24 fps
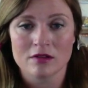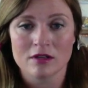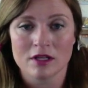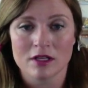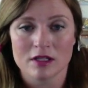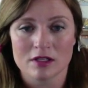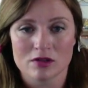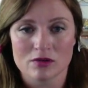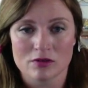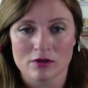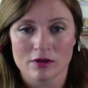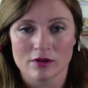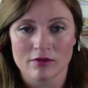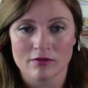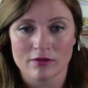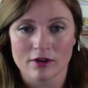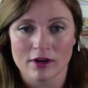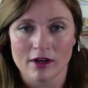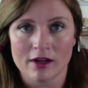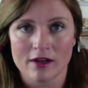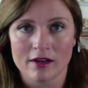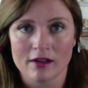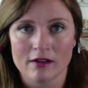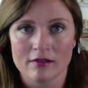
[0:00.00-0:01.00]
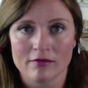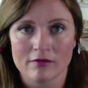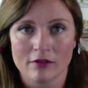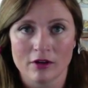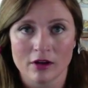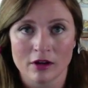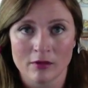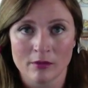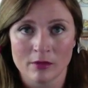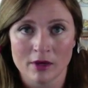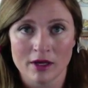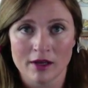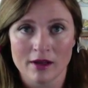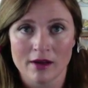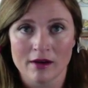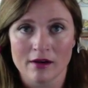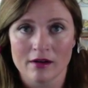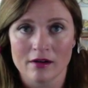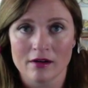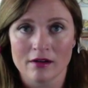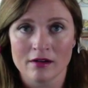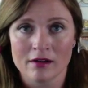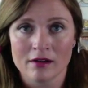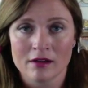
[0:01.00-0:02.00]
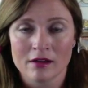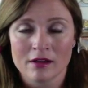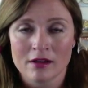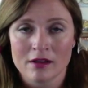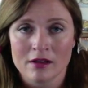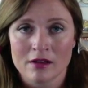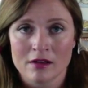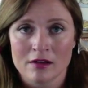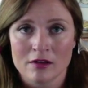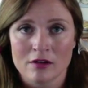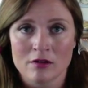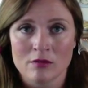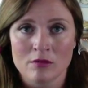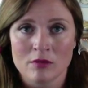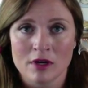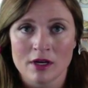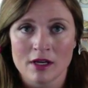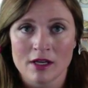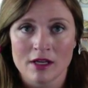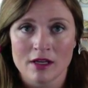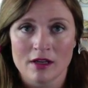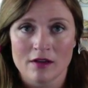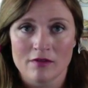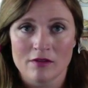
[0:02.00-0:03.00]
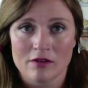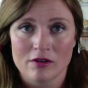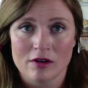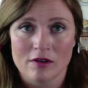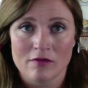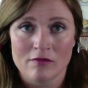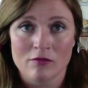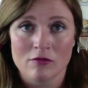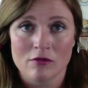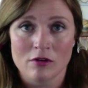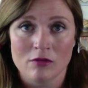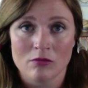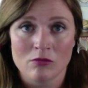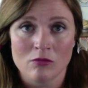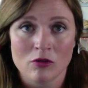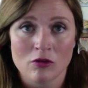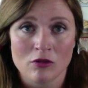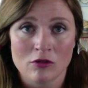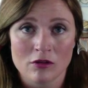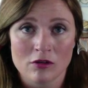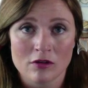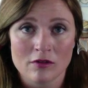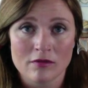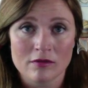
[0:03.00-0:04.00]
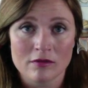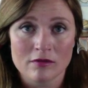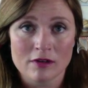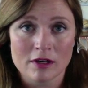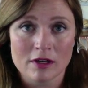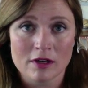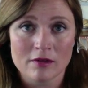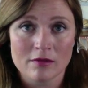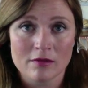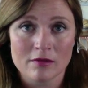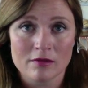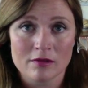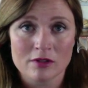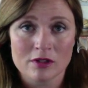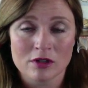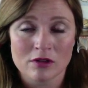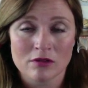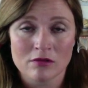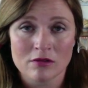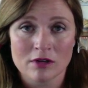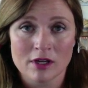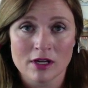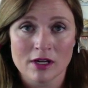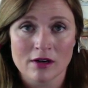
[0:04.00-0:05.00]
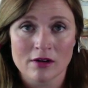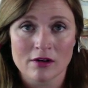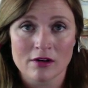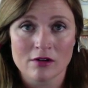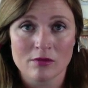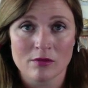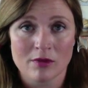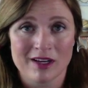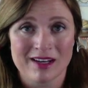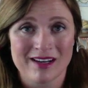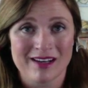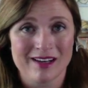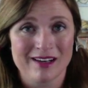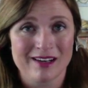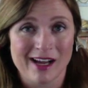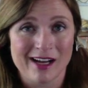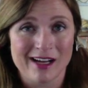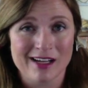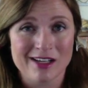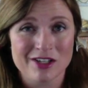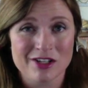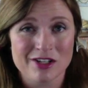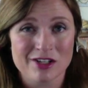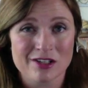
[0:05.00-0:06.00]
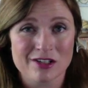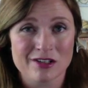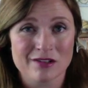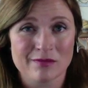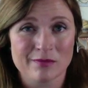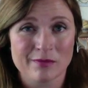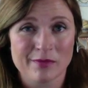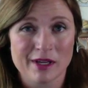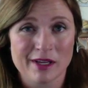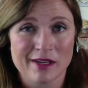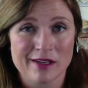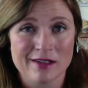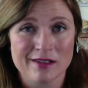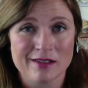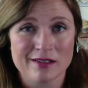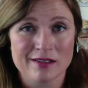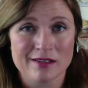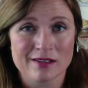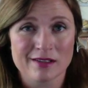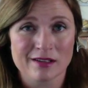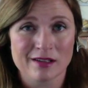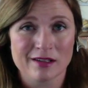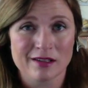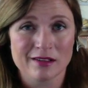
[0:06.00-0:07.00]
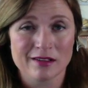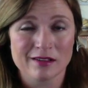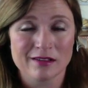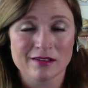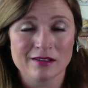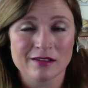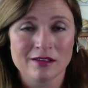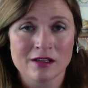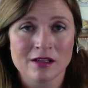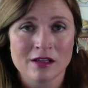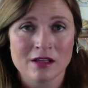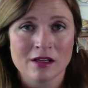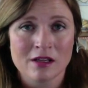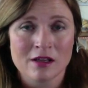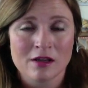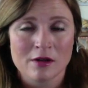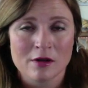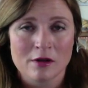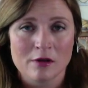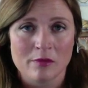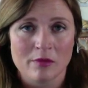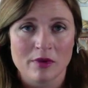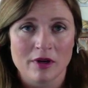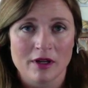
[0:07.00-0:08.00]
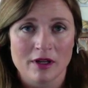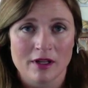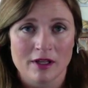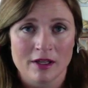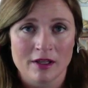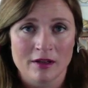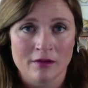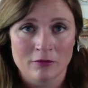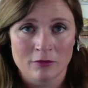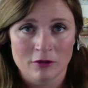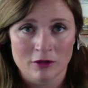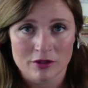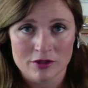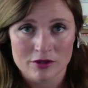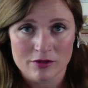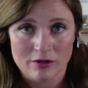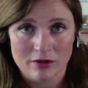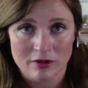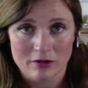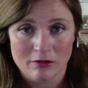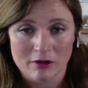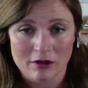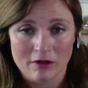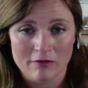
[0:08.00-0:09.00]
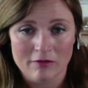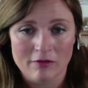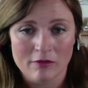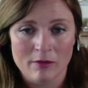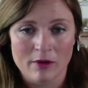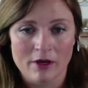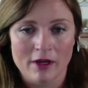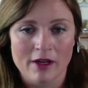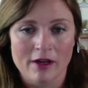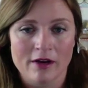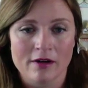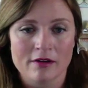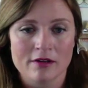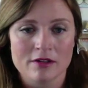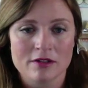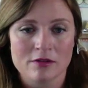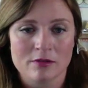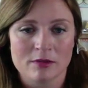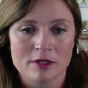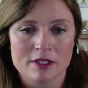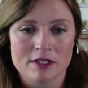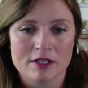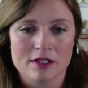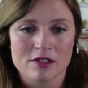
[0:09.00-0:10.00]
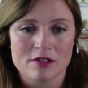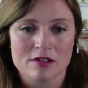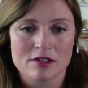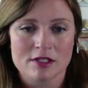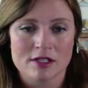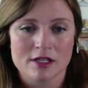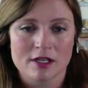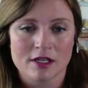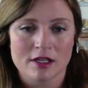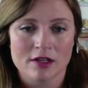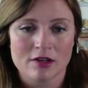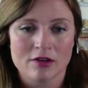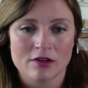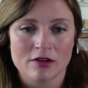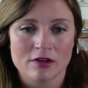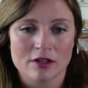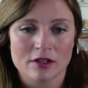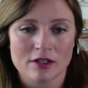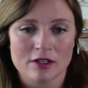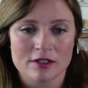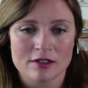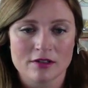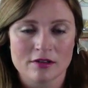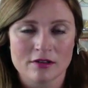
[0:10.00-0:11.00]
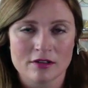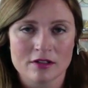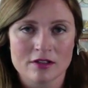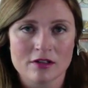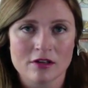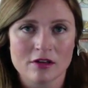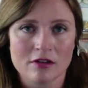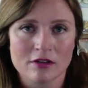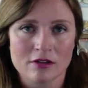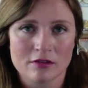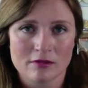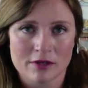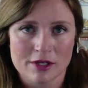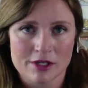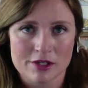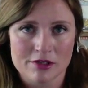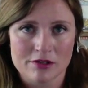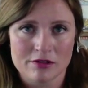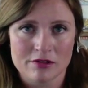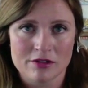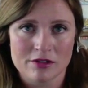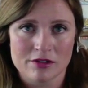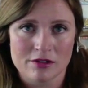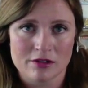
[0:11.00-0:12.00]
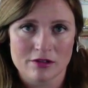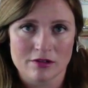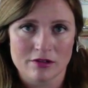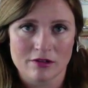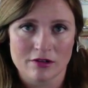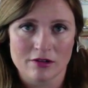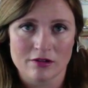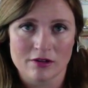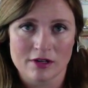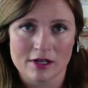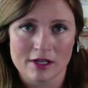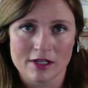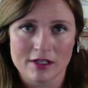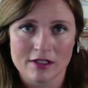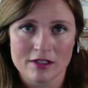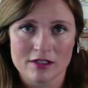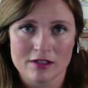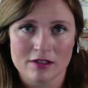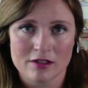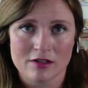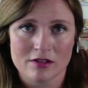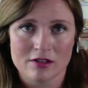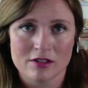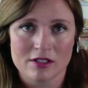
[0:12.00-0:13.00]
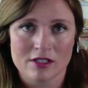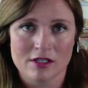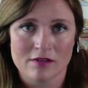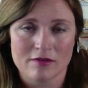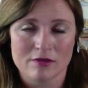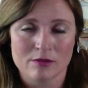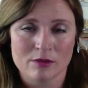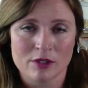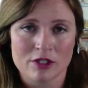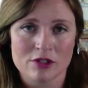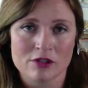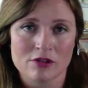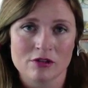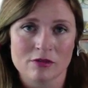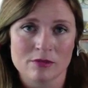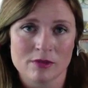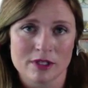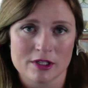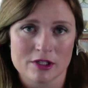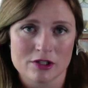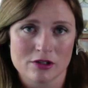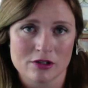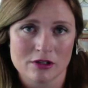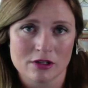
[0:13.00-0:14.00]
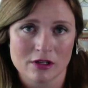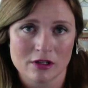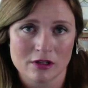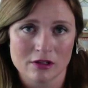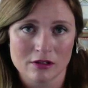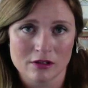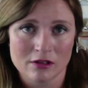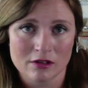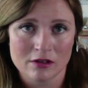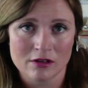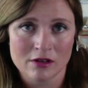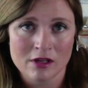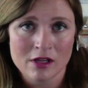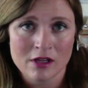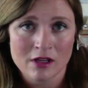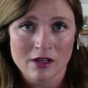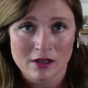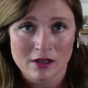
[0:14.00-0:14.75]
gets rid of red on my hair. You might, if you have more of a red toned hair, you might need a ash base color, but end works really well for my hair. So my sister said I could, as long as all your ratios are correct. You just have to make sure to mix your color